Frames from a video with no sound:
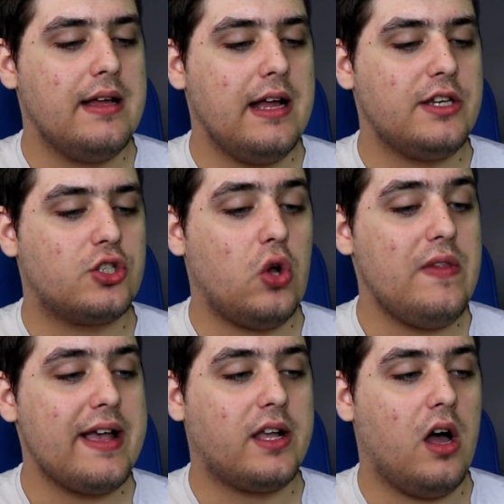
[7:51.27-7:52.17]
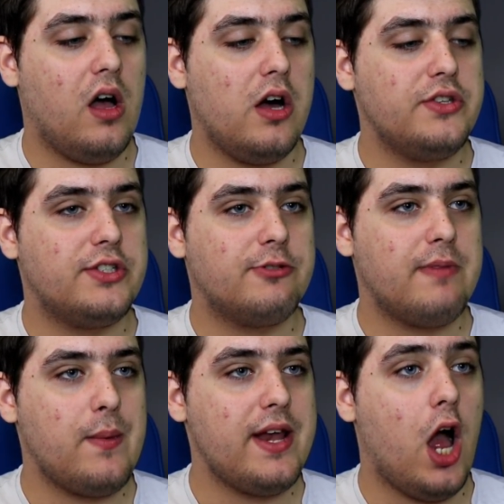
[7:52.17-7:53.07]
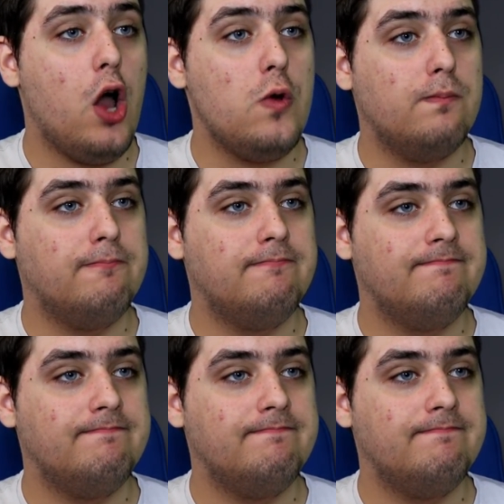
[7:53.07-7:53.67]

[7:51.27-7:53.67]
and just got in their cars and went home.